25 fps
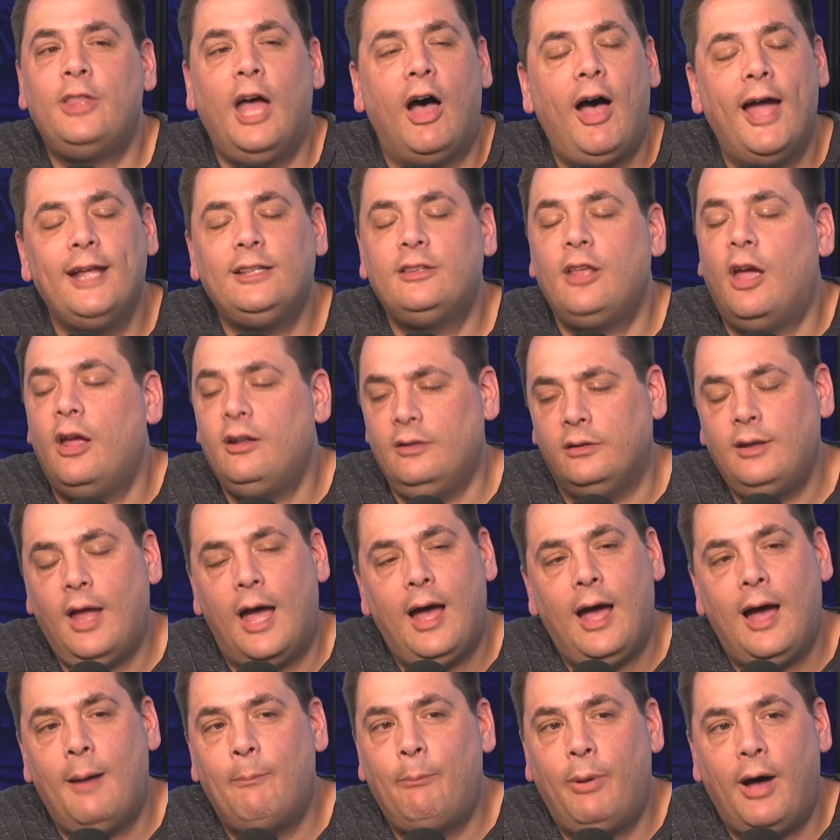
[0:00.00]
I don't
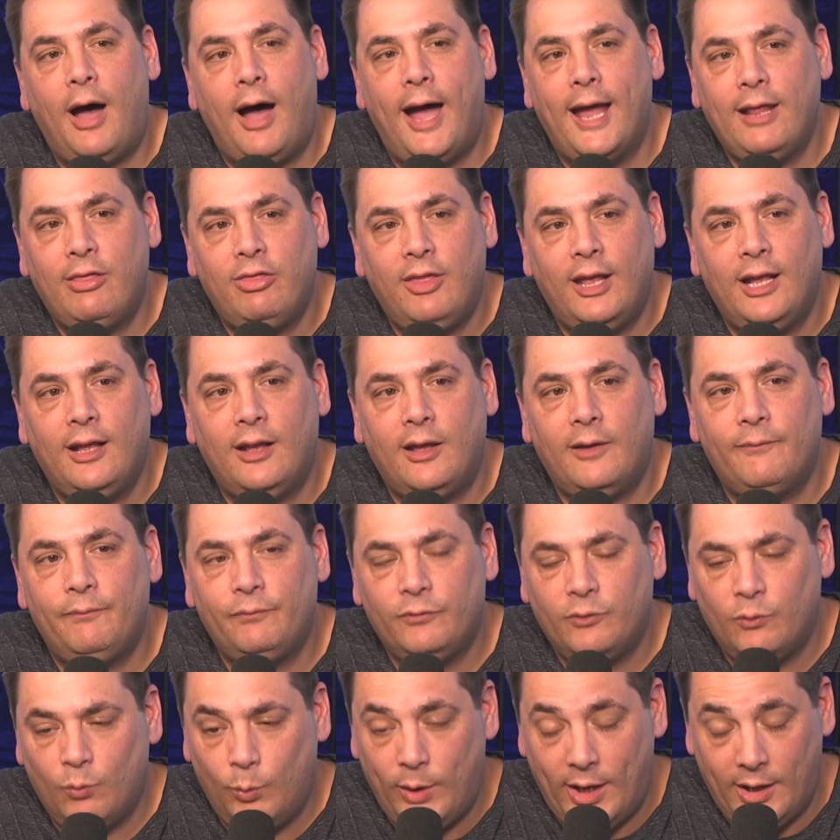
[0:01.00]
know, but I think
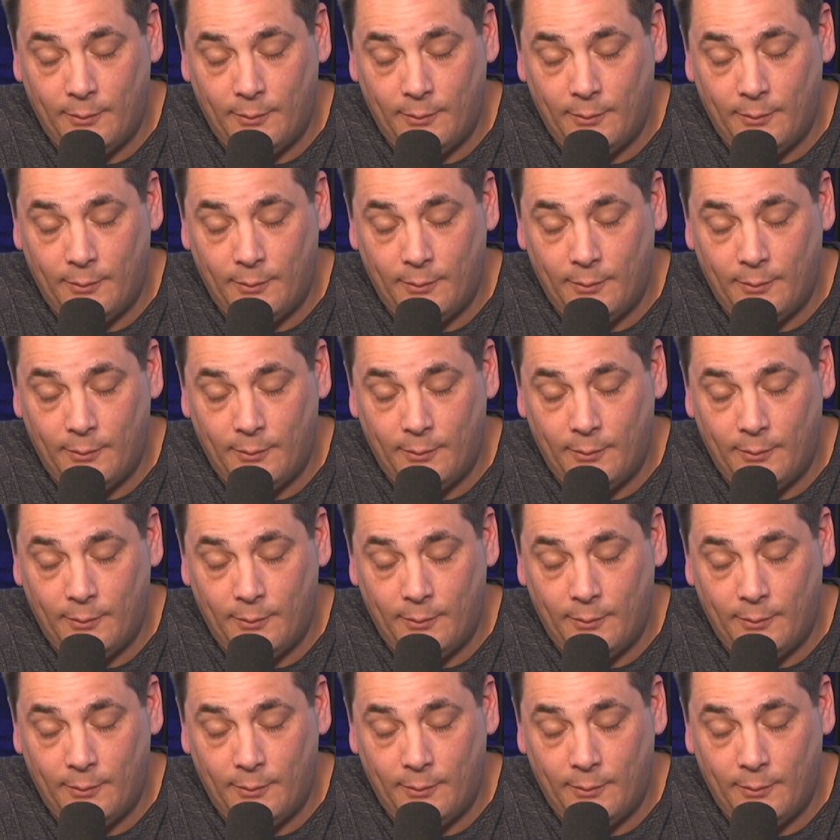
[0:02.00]
we had a